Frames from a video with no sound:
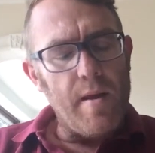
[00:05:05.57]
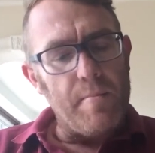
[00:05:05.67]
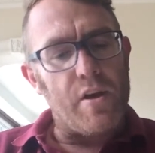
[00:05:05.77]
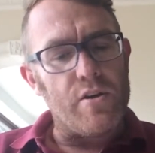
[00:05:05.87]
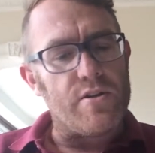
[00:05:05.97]

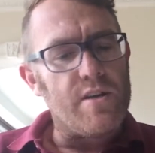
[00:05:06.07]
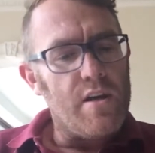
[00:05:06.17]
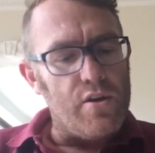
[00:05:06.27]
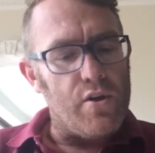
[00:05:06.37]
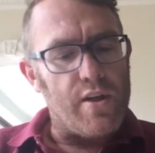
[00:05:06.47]

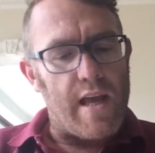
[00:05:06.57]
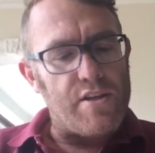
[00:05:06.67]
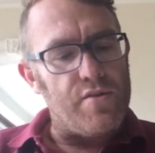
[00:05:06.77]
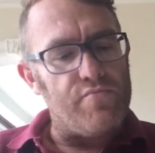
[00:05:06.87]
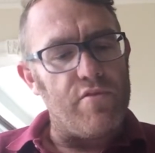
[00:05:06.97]
Because you can
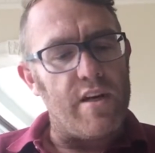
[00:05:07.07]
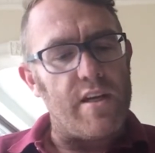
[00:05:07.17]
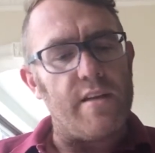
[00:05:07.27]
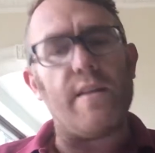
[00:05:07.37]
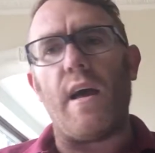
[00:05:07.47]
actually
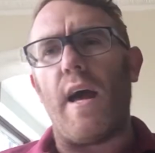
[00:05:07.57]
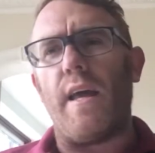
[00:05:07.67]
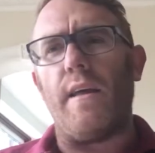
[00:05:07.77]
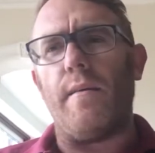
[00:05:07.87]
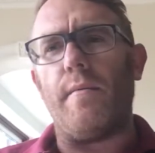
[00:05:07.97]
read
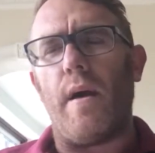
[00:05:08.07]
a